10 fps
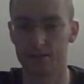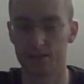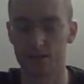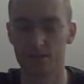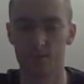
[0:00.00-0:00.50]

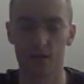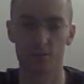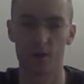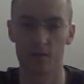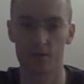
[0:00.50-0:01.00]
It's
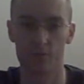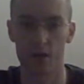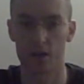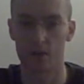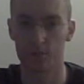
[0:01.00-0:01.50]
much better if you
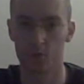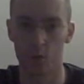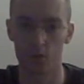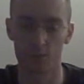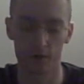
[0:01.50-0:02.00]
break it up with
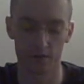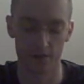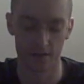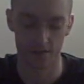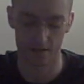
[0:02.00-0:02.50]
quotes,
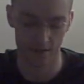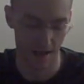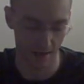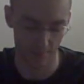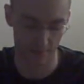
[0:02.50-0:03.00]
bullets, things like
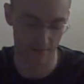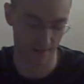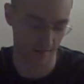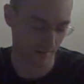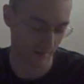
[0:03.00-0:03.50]
that. I mean,
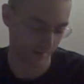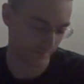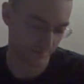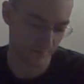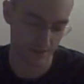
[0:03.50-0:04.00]

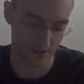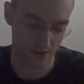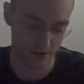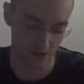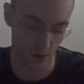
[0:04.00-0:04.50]
there's
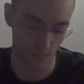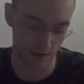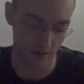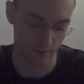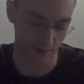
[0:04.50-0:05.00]
just so
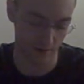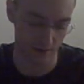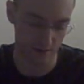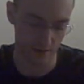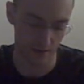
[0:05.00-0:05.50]
many different
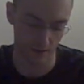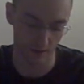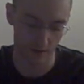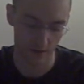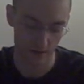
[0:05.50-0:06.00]
things in
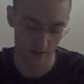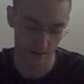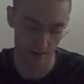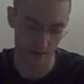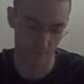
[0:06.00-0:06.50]
here
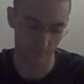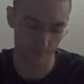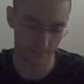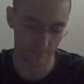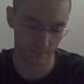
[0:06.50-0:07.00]

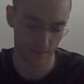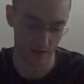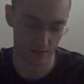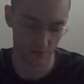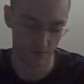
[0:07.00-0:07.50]

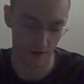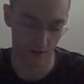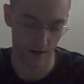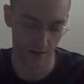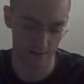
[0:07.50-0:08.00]
as
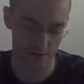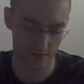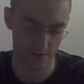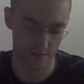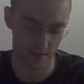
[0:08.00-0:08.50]
far
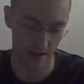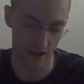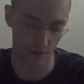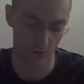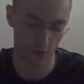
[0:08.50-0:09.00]
as
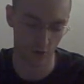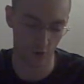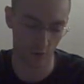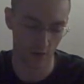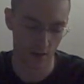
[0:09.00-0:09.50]
how
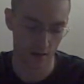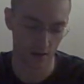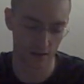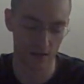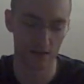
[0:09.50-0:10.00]
to
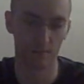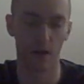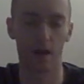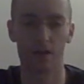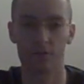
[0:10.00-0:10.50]
lead the
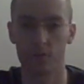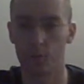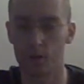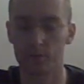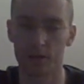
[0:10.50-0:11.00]
mind
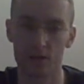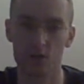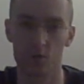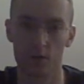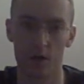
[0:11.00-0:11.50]
from one
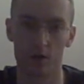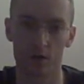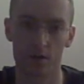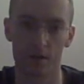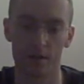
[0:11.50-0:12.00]
place to
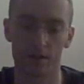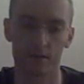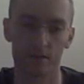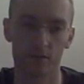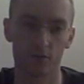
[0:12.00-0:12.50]
another and
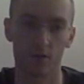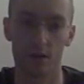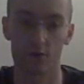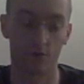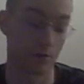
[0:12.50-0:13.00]

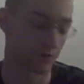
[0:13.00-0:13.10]
direct your